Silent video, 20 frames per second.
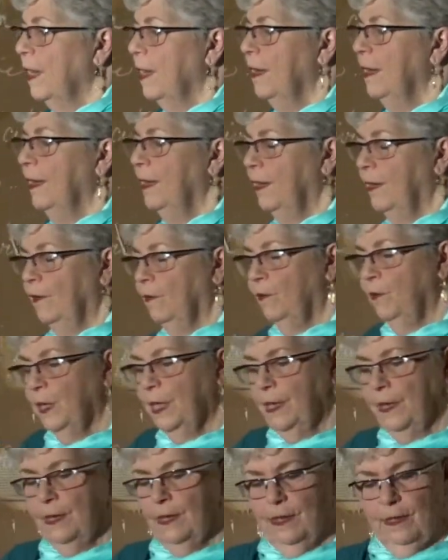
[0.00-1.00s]
uh,
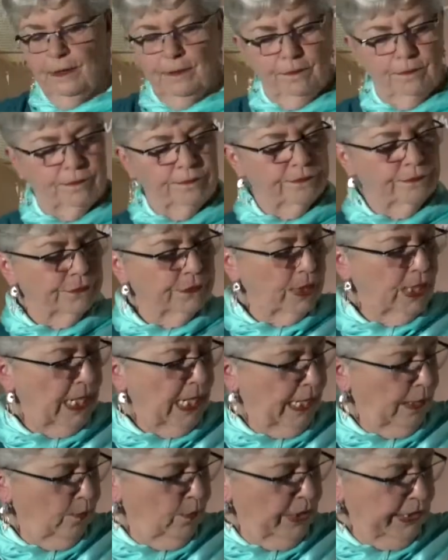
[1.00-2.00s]
where
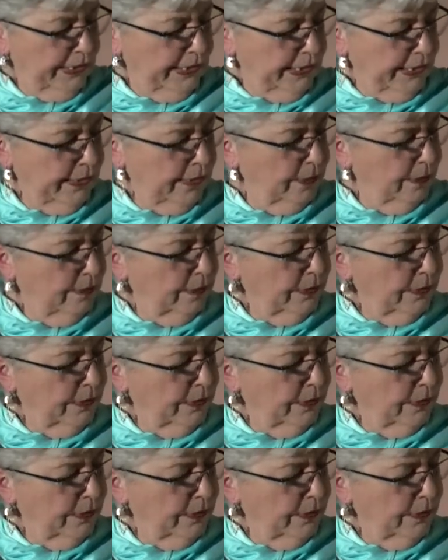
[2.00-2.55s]
I was